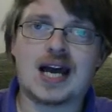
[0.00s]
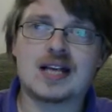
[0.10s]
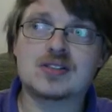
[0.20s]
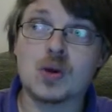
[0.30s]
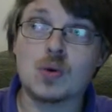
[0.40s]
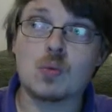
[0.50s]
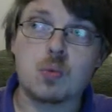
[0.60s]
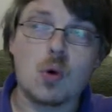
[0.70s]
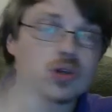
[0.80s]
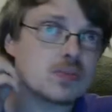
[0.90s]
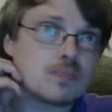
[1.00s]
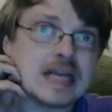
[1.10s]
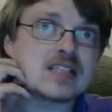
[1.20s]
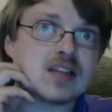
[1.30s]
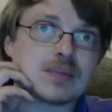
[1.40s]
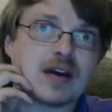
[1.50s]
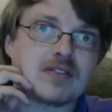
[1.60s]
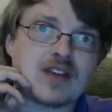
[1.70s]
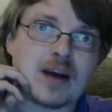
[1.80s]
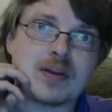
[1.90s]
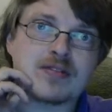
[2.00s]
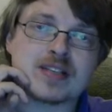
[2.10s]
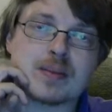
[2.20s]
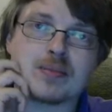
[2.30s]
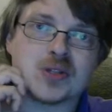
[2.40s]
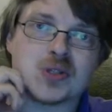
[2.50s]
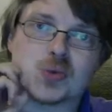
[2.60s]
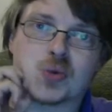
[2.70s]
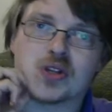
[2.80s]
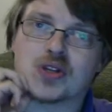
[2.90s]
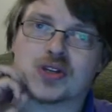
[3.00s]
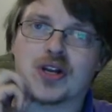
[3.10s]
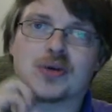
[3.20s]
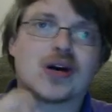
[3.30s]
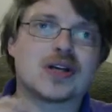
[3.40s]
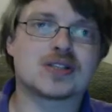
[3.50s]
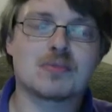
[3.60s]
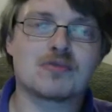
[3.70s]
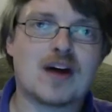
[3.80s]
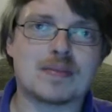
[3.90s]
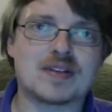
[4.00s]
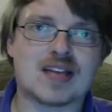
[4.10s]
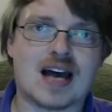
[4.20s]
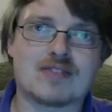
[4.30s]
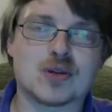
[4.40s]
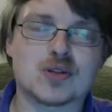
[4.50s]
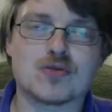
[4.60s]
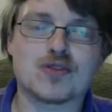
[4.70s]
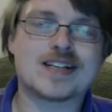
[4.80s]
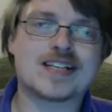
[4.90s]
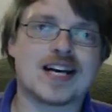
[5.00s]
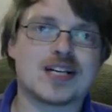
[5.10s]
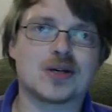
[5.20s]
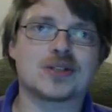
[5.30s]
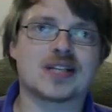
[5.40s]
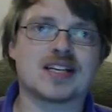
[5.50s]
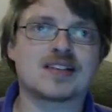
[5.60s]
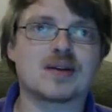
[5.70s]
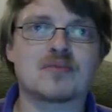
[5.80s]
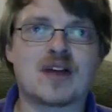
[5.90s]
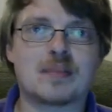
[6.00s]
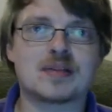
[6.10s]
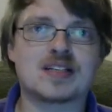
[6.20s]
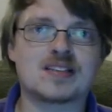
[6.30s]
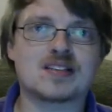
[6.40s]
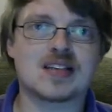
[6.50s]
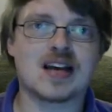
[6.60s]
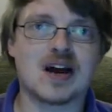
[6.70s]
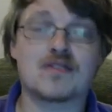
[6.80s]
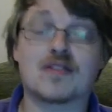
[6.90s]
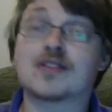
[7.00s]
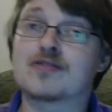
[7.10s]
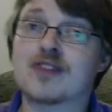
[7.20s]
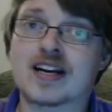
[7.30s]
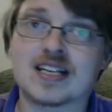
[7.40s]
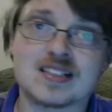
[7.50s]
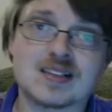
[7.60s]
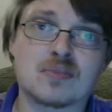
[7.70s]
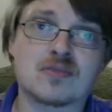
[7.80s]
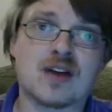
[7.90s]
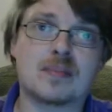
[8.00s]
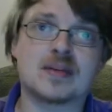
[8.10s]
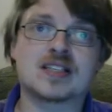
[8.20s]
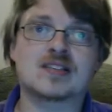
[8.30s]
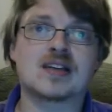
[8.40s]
So what makes up that family resemblance? What are the, some families have lots of red hair, don't they? Some families are very freckly. Some families